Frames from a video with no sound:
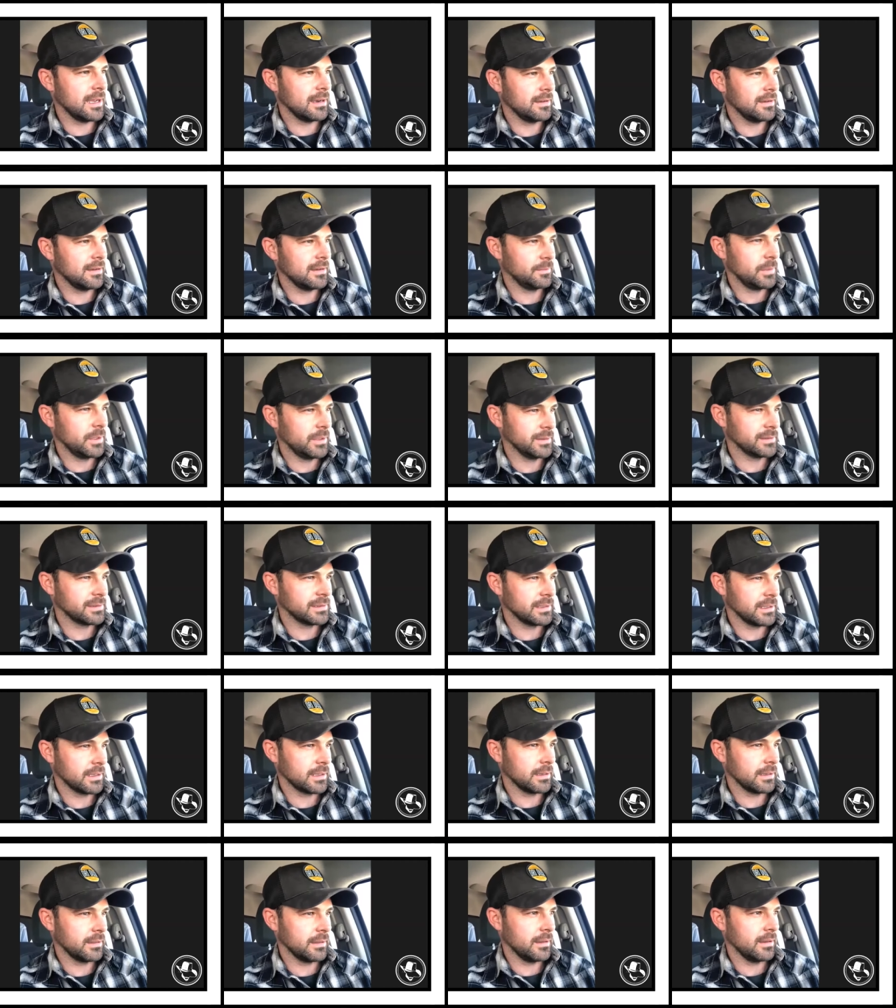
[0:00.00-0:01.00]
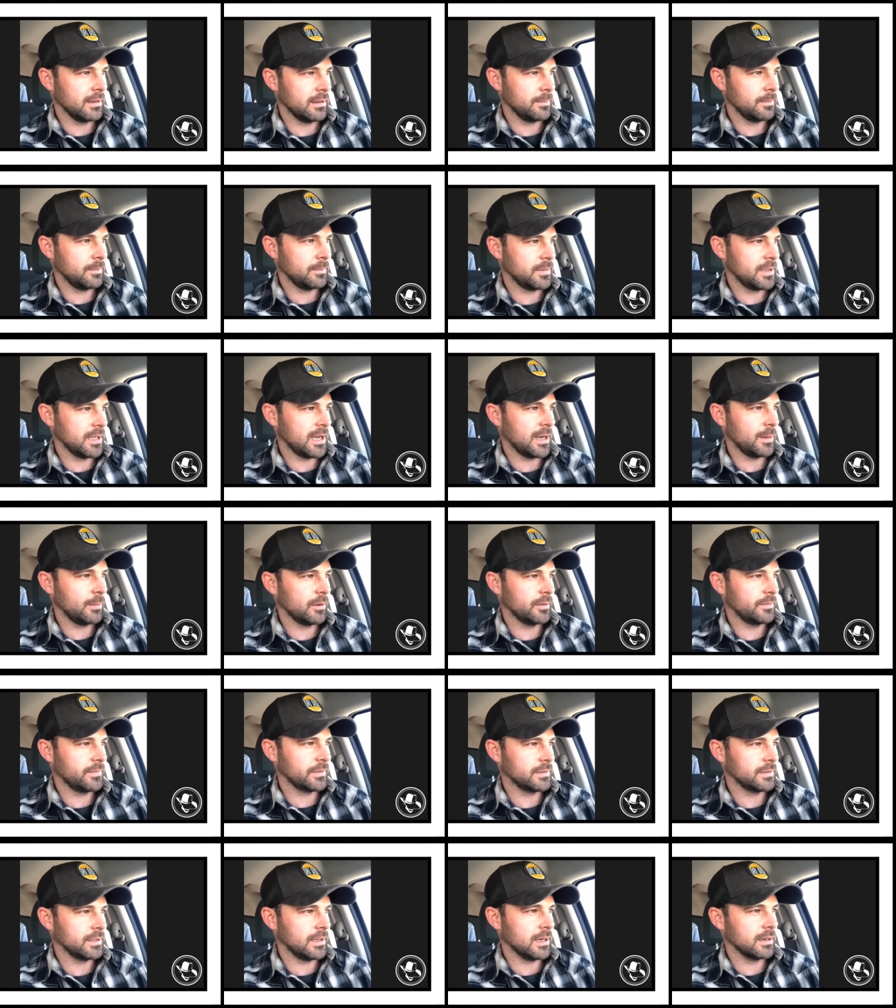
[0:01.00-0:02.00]
of music and the cowboy
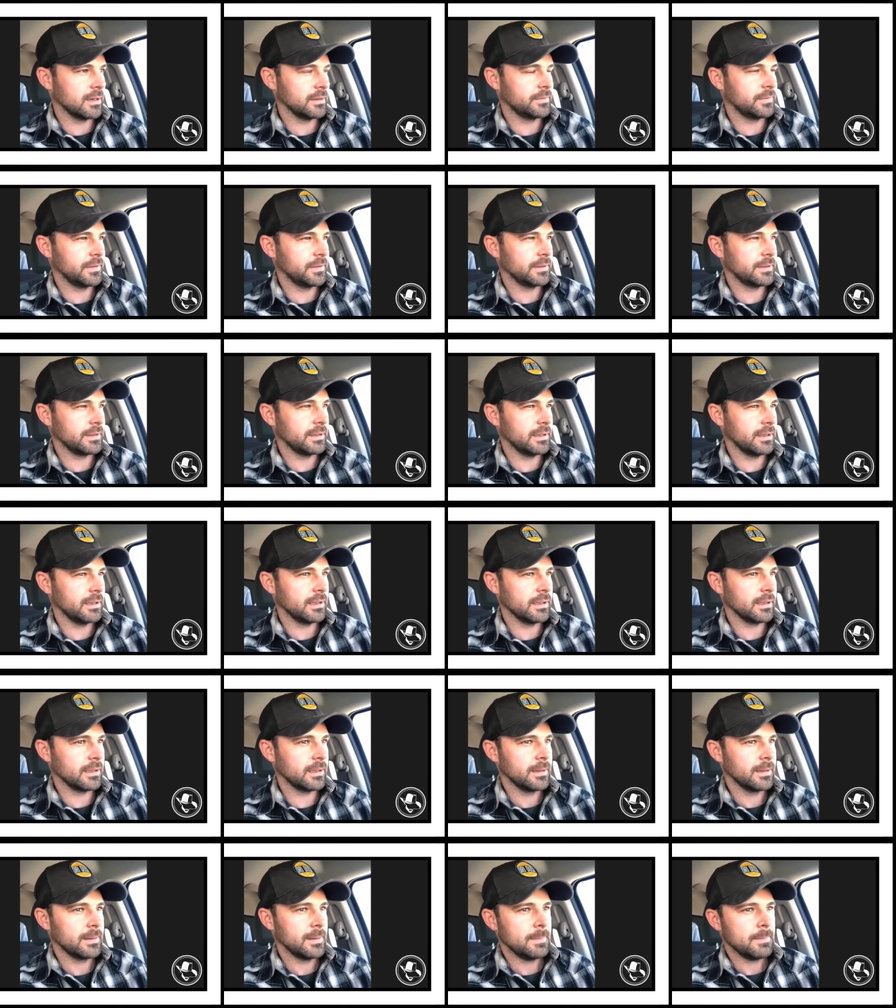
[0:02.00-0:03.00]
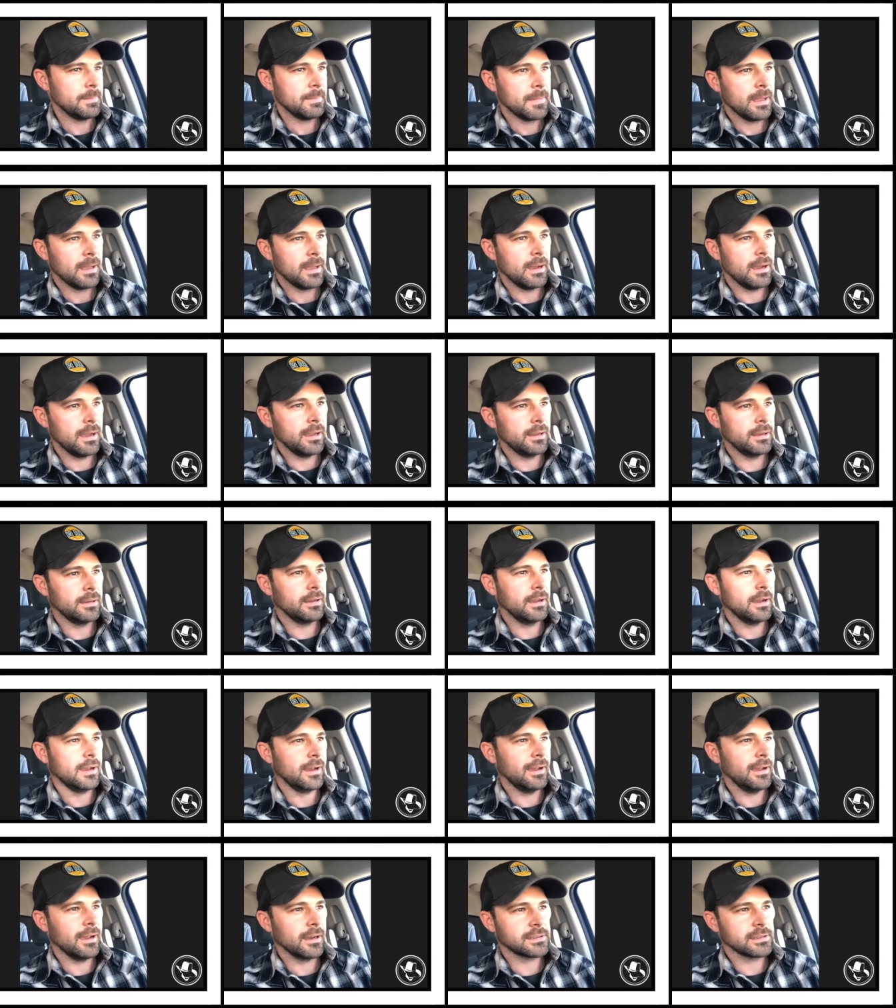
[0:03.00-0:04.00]
photography thing, I
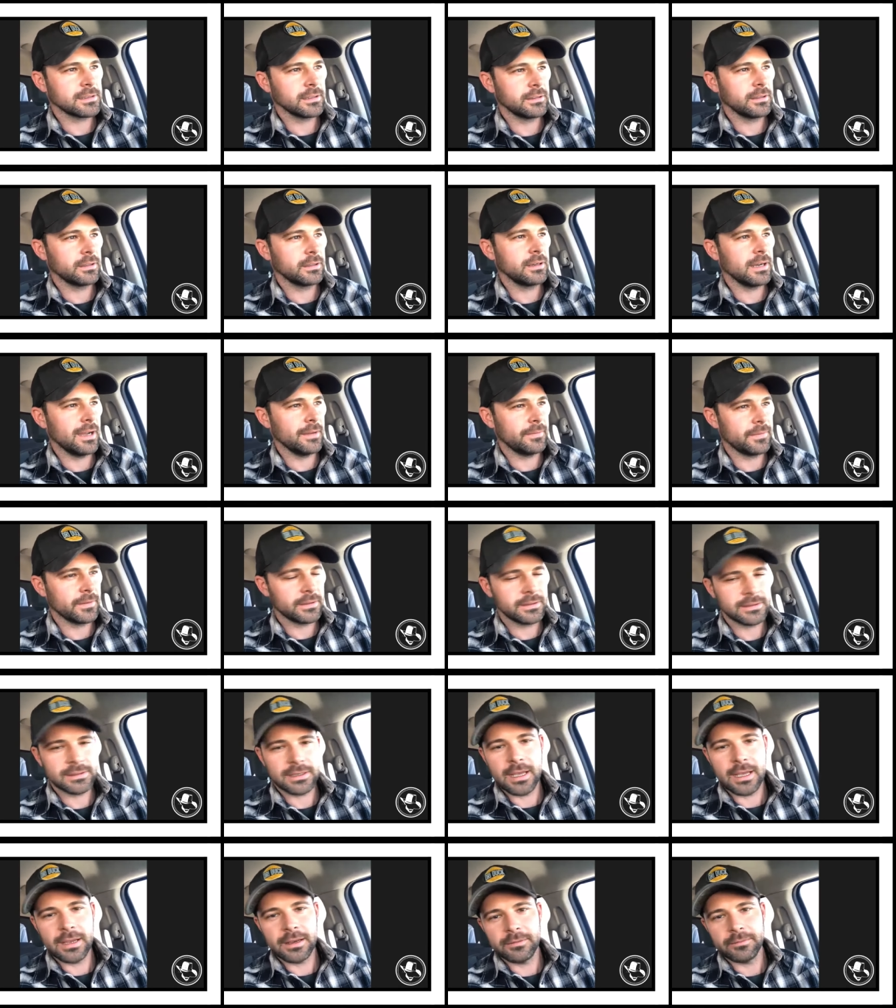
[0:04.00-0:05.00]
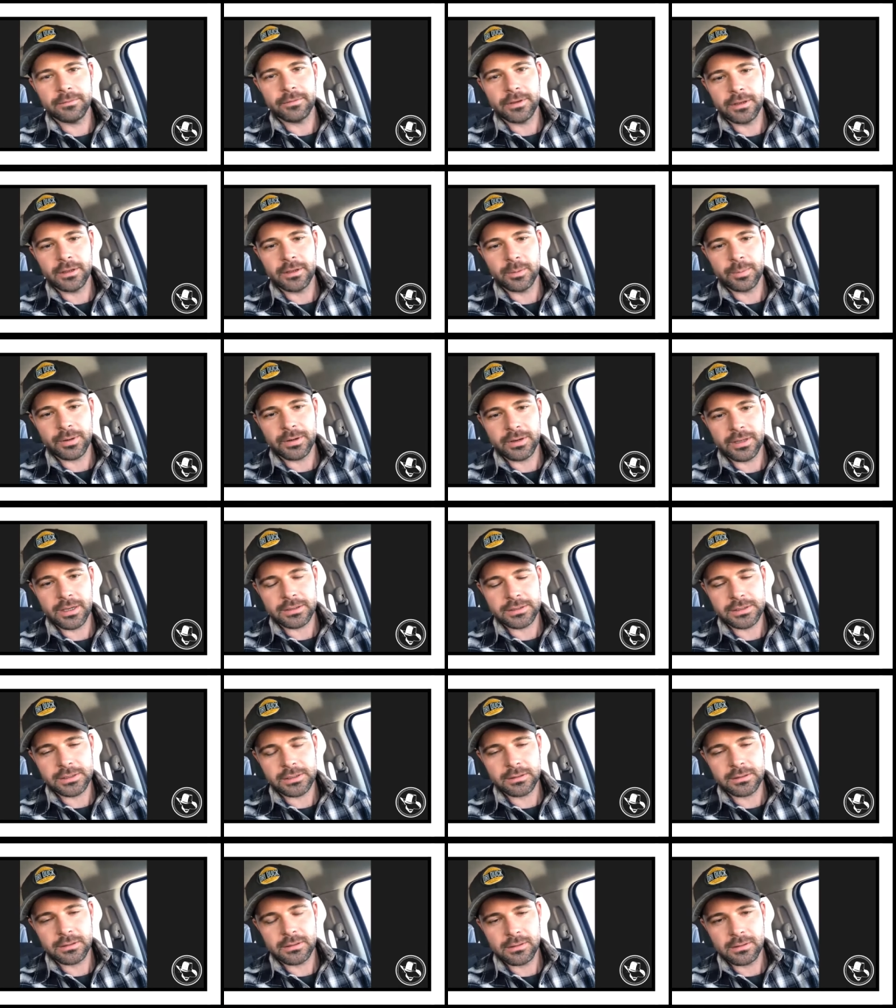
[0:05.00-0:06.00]
I actually do graphic design and video production.